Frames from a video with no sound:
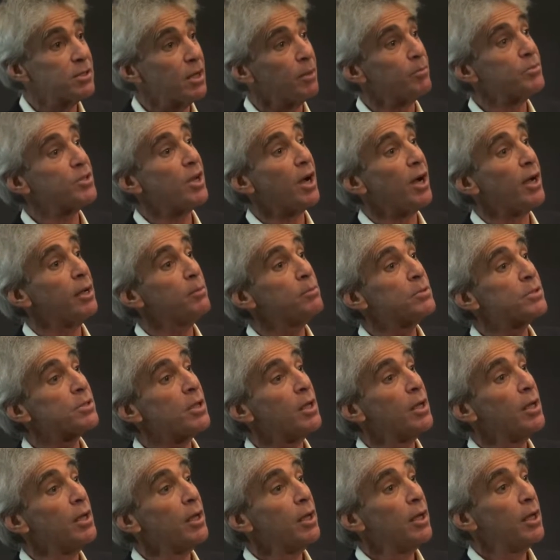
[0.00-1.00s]
sometimes
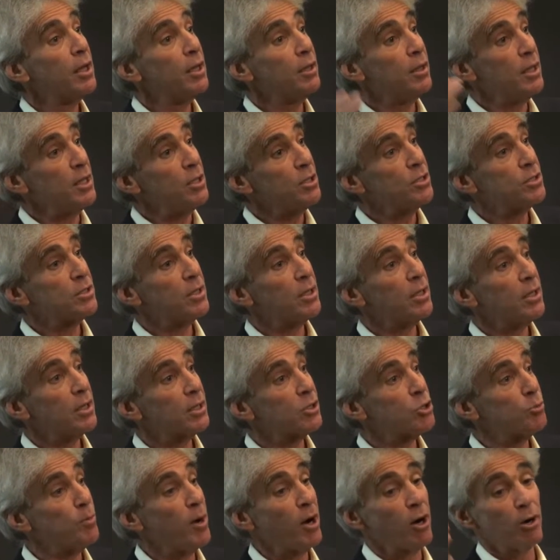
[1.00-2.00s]
in these
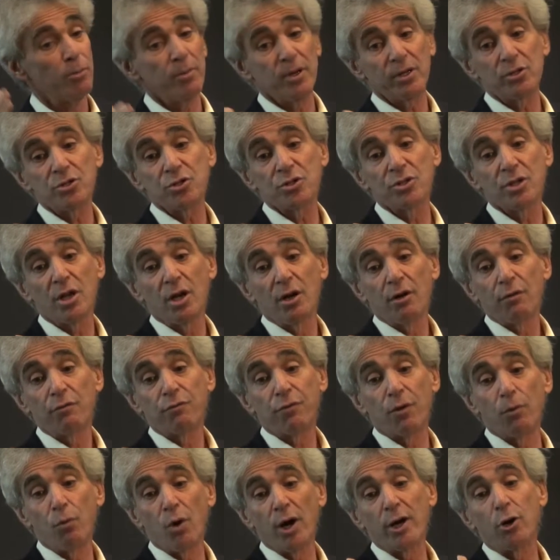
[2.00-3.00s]
experiments
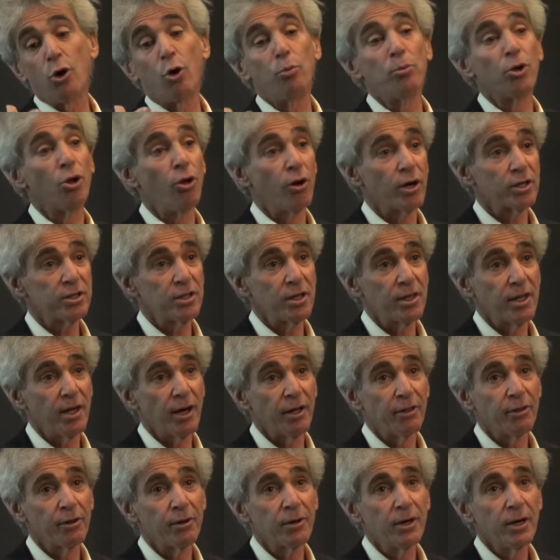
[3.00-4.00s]
from one homolog to the
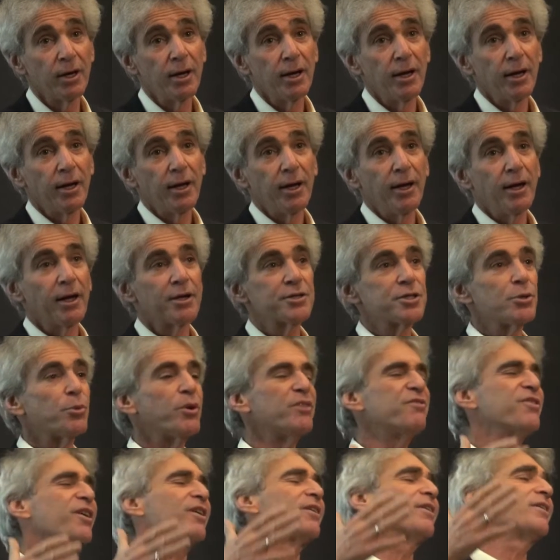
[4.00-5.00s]
other. So
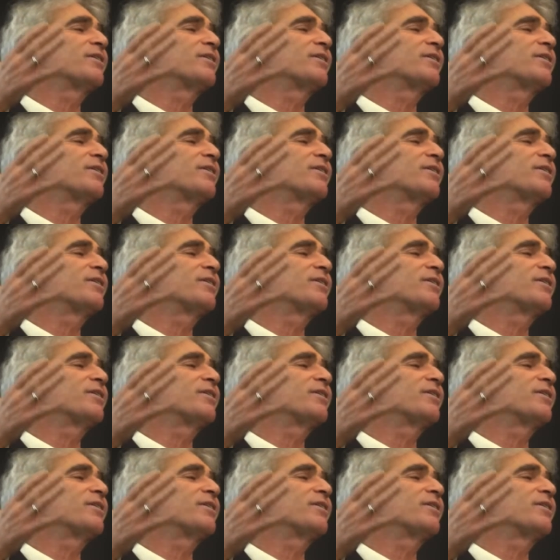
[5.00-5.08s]
we figured